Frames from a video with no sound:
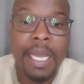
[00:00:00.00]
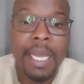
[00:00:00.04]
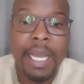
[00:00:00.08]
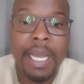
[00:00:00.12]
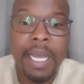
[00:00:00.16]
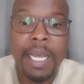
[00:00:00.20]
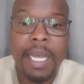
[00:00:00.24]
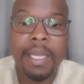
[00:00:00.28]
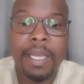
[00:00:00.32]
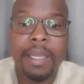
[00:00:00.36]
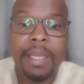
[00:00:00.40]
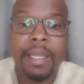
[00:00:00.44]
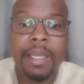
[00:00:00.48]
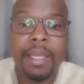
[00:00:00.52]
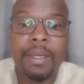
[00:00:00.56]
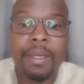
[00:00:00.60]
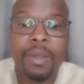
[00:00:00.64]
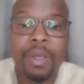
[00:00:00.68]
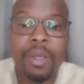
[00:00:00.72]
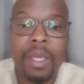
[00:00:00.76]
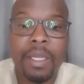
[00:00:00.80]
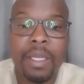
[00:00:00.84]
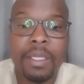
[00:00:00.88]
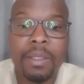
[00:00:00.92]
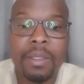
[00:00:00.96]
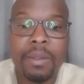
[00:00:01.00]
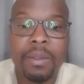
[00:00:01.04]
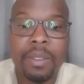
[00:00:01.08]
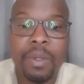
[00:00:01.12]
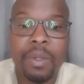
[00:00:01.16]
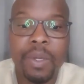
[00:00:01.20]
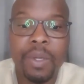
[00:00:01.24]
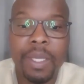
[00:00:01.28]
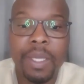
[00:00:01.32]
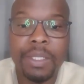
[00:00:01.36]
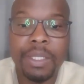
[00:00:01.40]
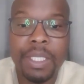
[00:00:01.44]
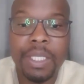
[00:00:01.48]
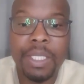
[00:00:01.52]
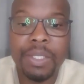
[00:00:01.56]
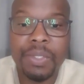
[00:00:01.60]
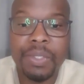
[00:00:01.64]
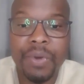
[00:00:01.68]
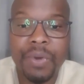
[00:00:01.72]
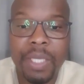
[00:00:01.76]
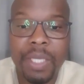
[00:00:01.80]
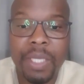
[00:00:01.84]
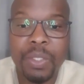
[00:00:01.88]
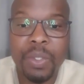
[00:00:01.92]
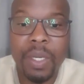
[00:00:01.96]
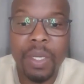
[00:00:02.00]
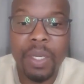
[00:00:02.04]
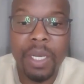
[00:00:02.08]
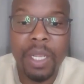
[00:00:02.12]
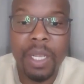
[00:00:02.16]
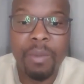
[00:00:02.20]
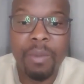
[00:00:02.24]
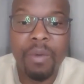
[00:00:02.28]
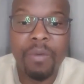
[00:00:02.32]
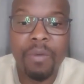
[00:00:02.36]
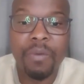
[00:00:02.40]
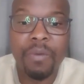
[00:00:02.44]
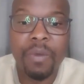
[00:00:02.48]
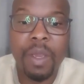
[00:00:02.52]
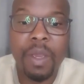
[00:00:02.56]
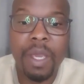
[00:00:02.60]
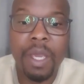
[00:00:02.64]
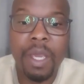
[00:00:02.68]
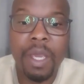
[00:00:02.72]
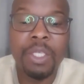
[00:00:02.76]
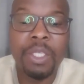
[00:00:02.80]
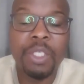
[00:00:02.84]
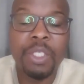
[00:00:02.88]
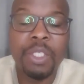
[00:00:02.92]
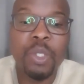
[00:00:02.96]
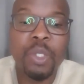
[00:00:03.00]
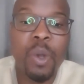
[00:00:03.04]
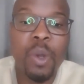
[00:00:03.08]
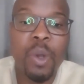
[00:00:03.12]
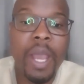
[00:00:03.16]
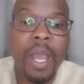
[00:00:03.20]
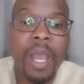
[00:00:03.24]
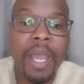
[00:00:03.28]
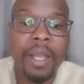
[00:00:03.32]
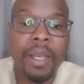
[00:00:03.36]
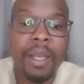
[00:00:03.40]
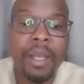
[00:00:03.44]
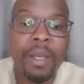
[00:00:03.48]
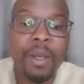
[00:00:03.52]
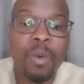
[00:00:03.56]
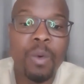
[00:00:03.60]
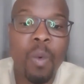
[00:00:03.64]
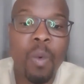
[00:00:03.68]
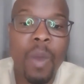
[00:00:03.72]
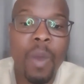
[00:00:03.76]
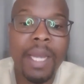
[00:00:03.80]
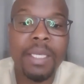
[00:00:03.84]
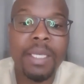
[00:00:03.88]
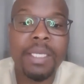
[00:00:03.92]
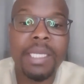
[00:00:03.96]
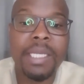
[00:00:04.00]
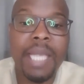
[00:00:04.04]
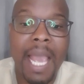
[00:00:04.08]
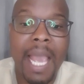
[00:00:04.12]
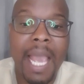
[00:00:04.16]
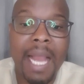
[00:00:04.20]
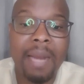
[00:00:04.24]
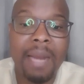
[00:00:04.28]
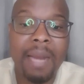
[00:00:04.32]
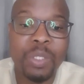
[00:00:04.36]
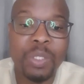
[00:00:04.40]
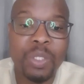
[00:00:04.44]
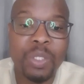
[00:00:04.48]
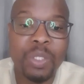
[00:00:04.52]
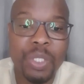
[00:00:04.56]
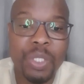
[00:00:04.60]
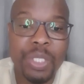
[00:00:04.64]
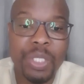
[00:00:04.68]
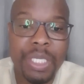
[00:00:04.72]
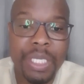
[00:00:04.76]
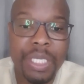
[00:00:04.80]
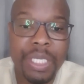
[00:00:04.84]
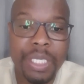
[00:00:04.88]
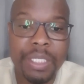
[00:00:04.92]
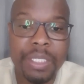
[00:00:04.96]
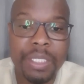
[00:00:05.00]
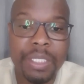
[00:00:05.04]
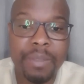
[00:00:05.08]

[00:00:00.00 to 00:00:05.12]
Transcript: and then you can just write your name of your NGO and what help do you need?